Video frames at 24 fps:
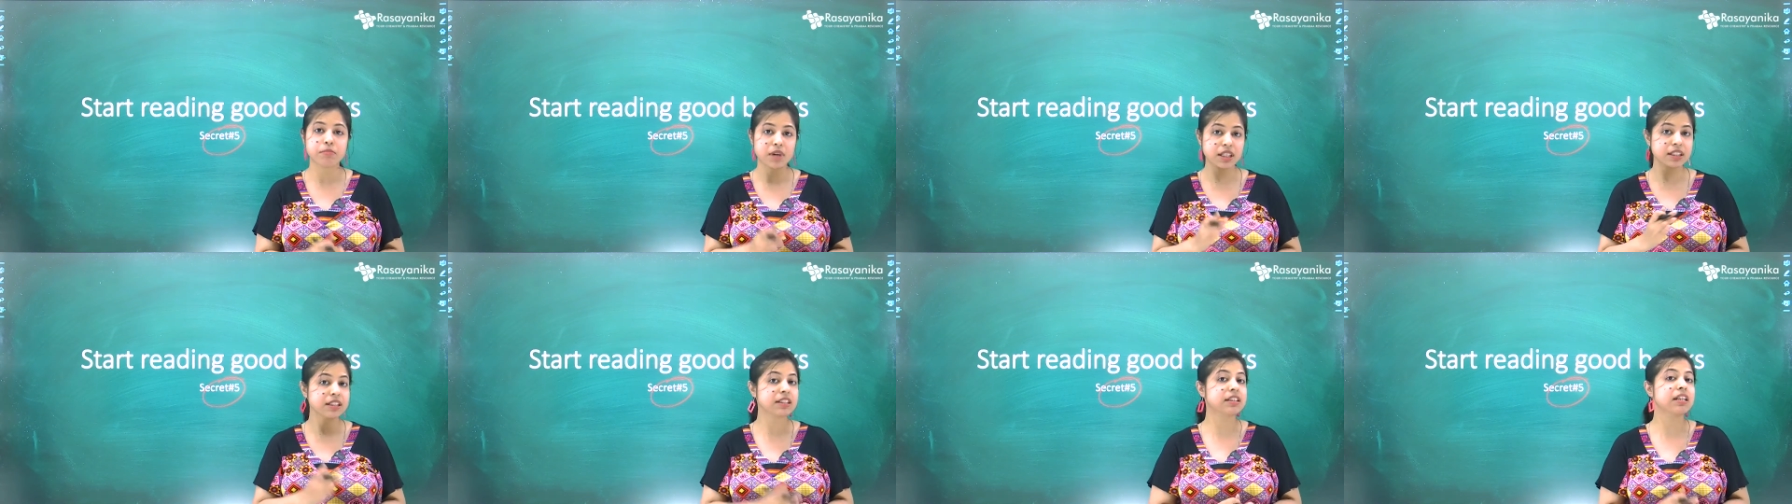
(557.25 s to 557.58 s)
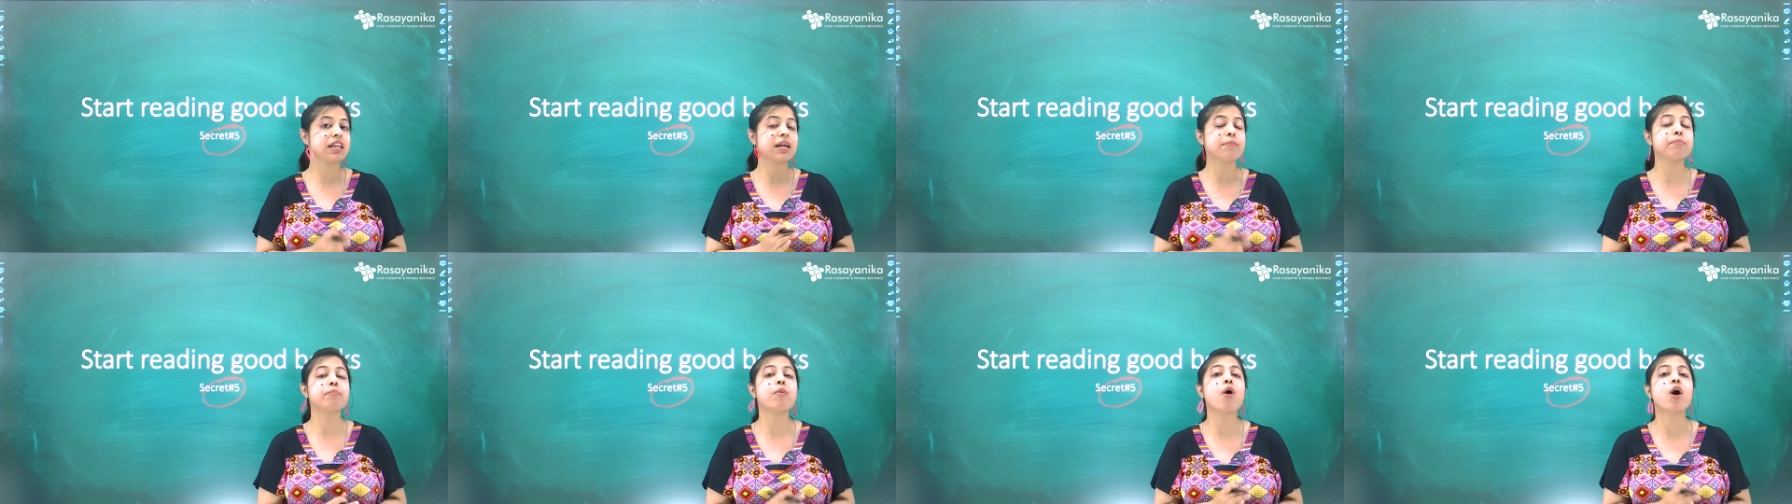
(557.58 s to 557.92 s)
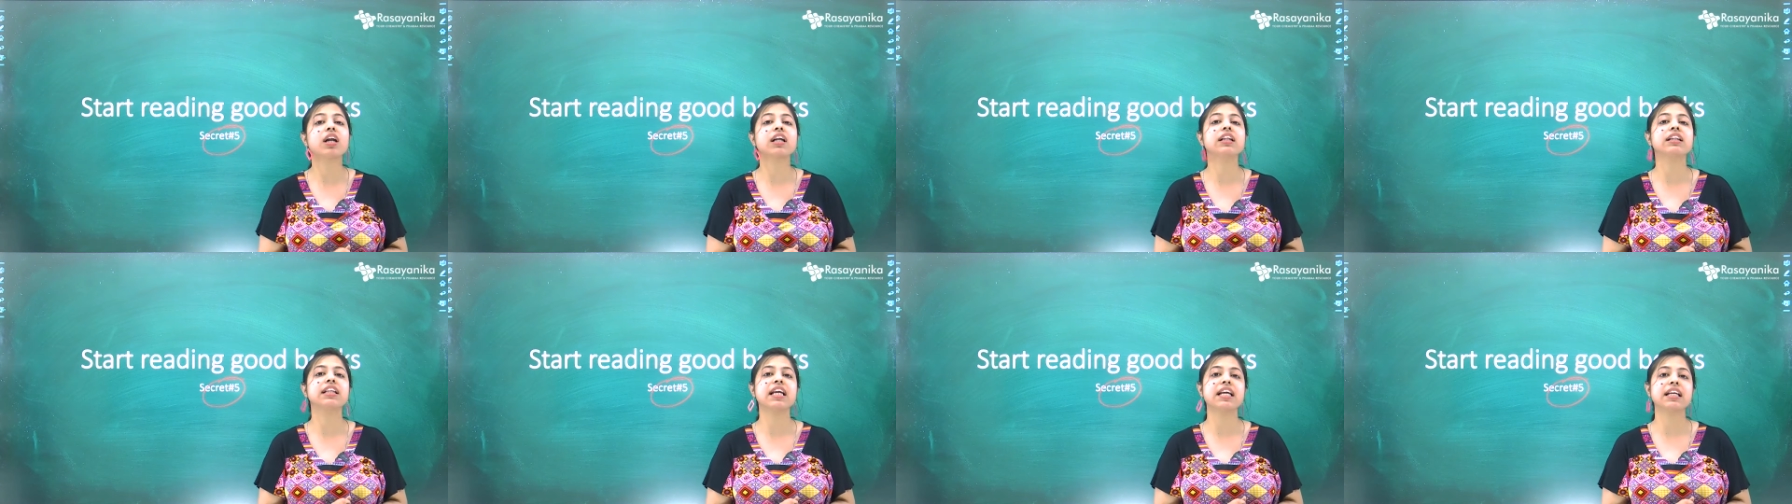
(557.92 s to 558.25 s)
most
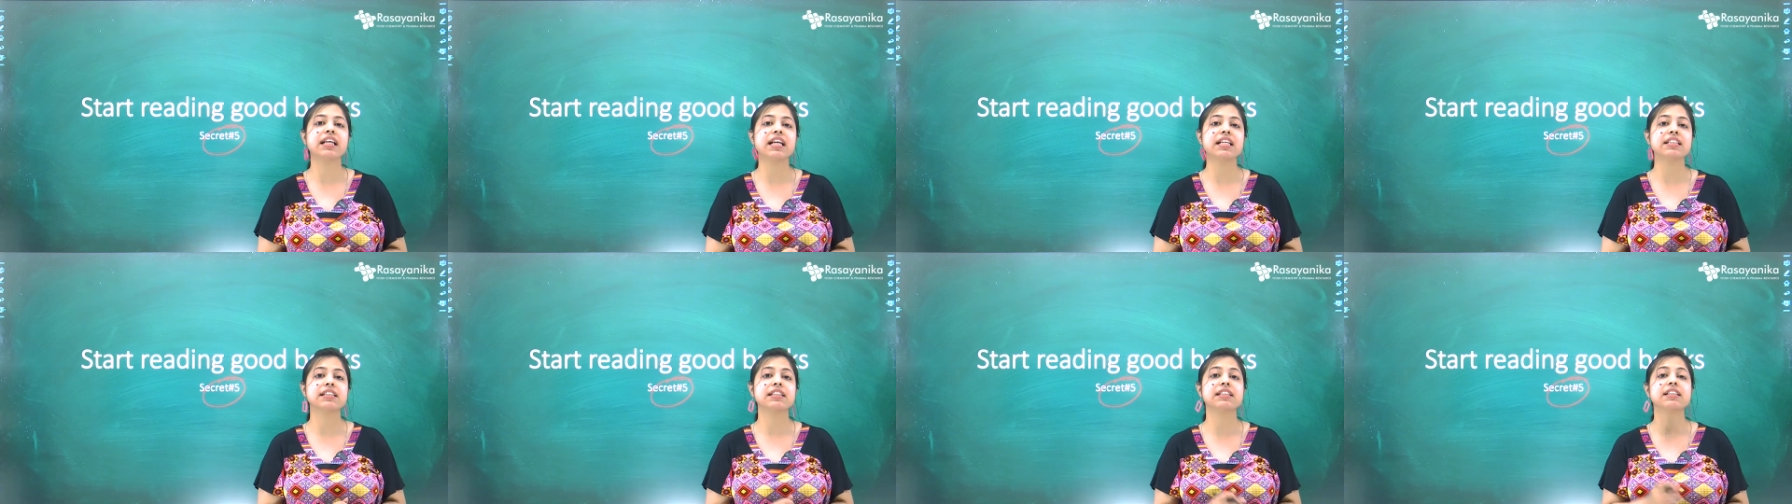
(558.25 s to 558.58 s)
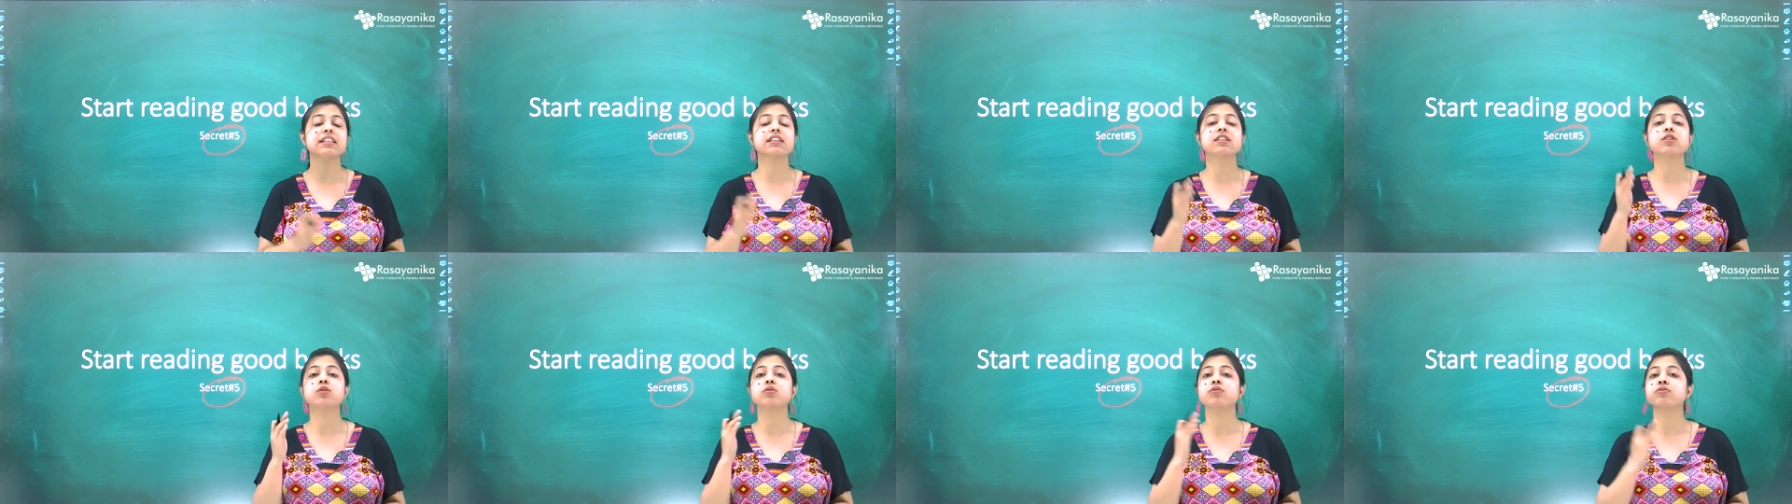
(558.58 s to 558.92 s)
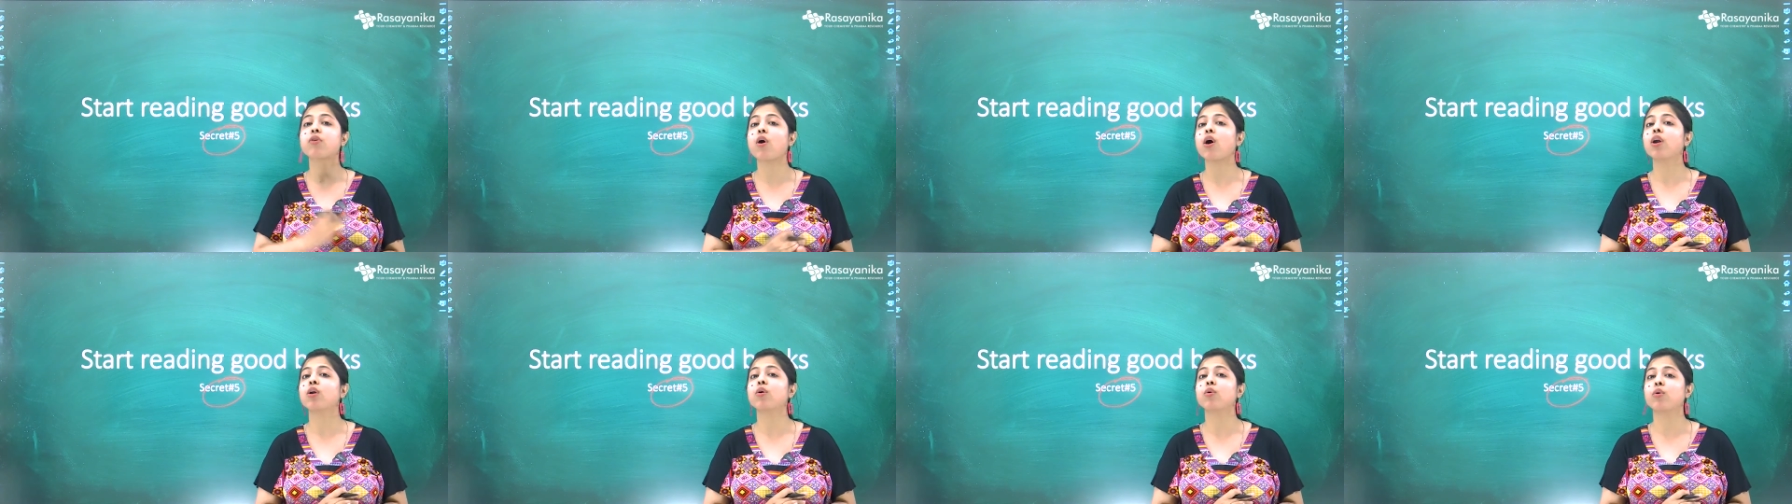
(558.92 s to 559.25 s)
important thing is just to
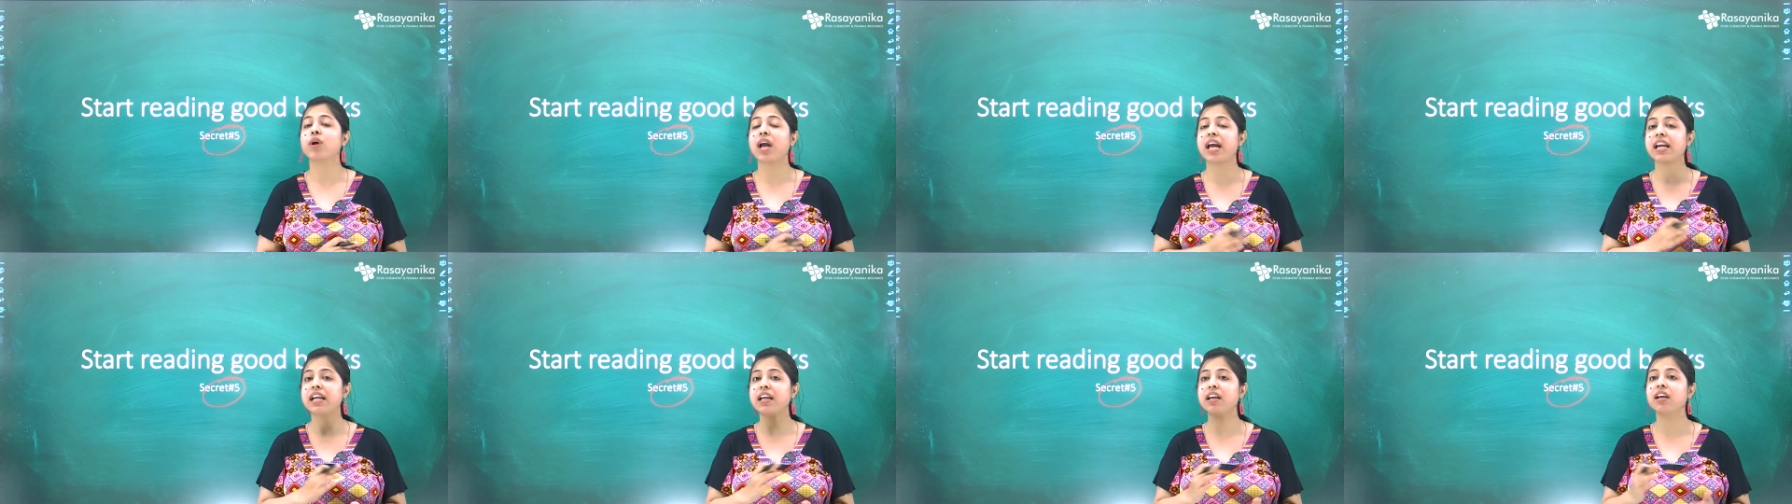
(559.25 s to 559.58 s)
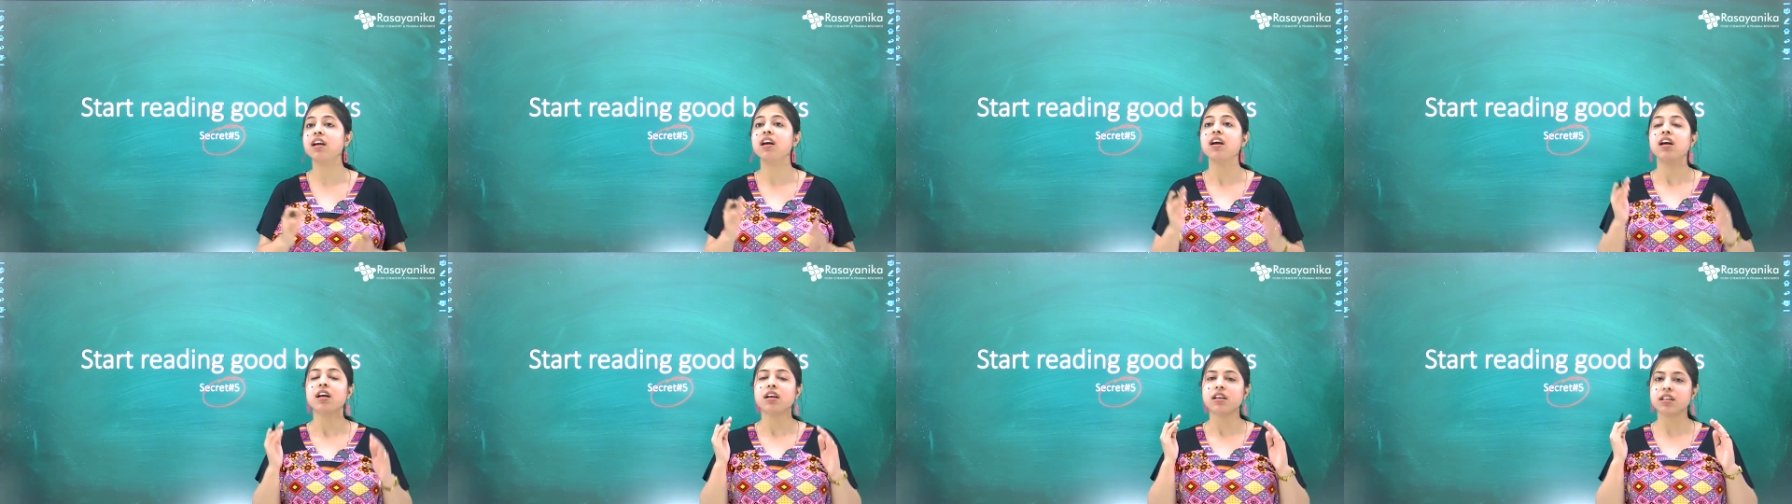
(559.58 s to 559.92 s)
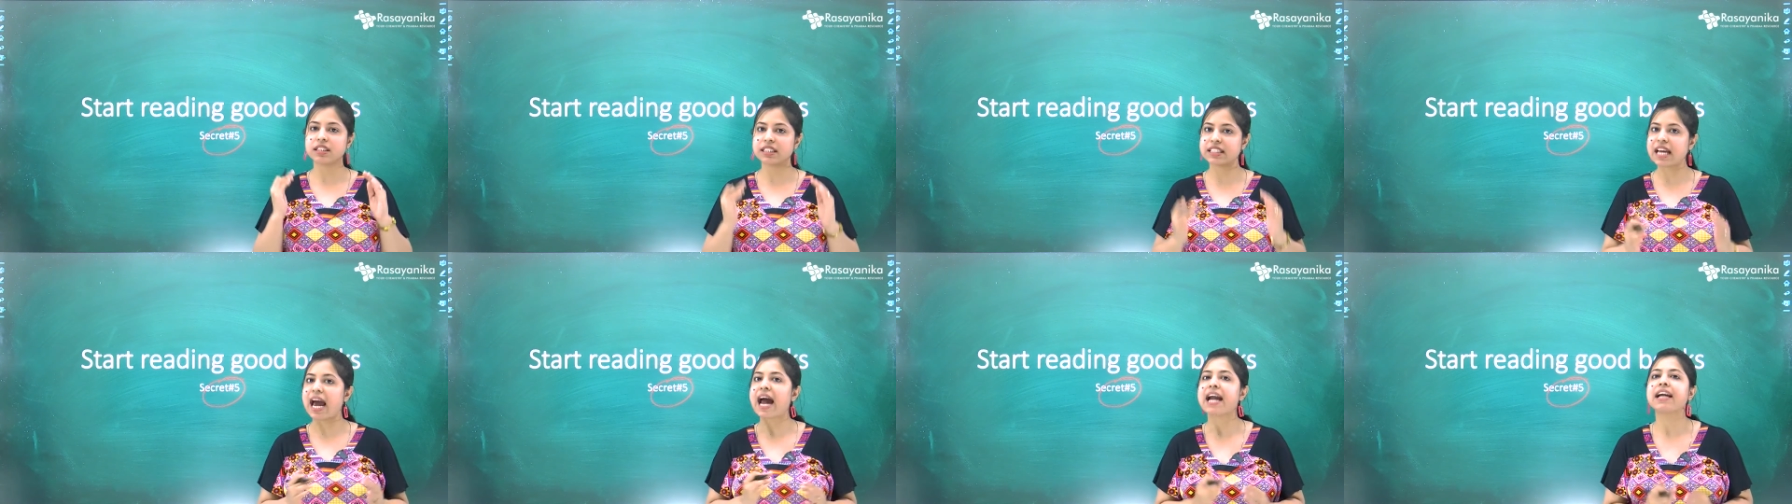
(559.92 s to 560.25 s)
follow any uh,
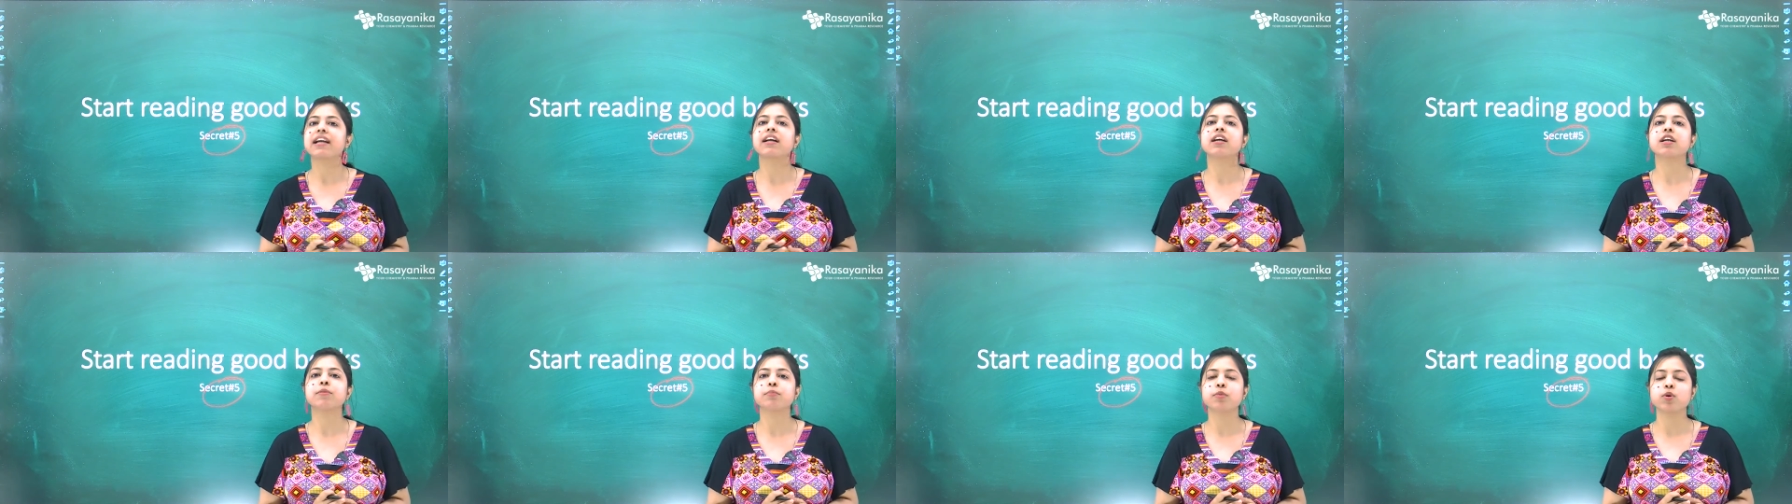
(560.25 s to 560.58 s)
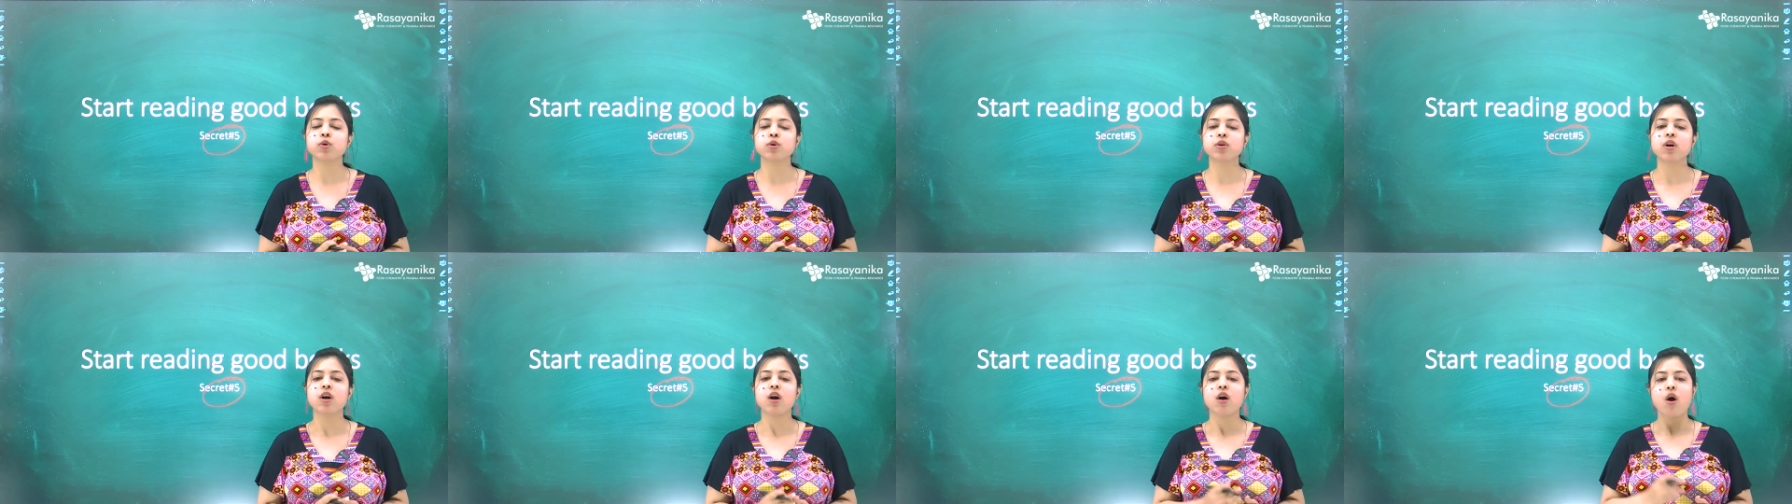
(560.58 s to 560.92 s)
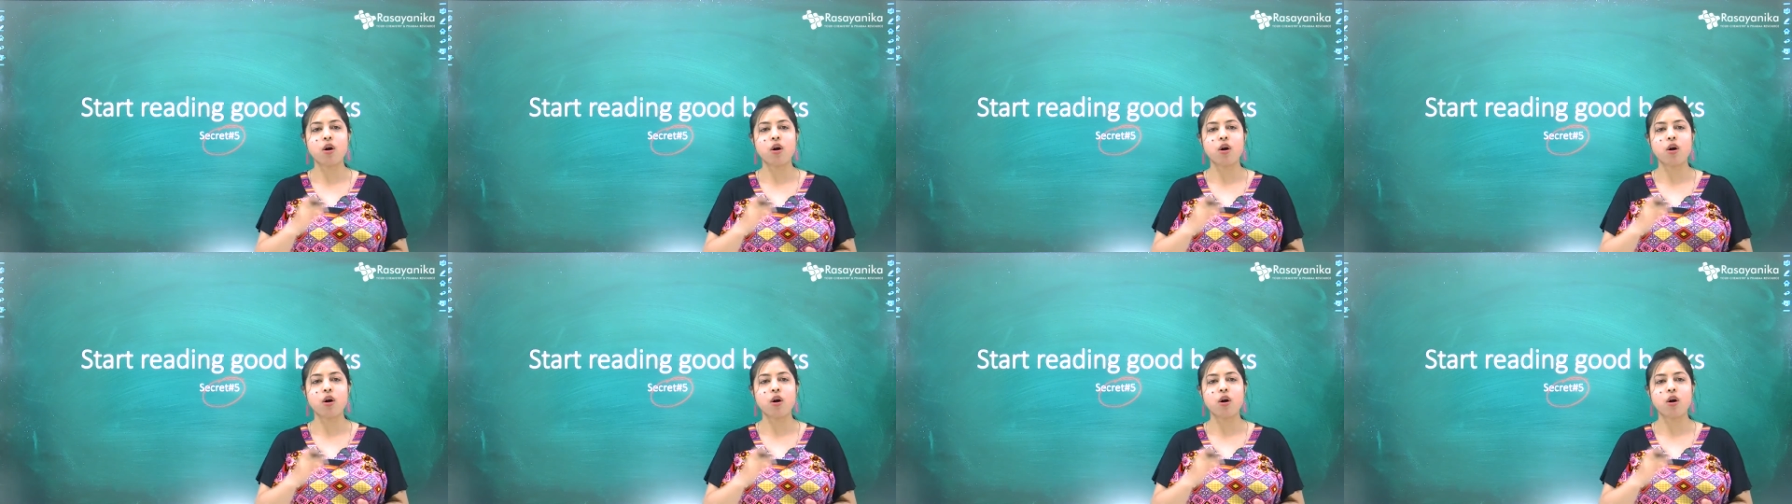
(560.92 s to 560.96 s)
standard book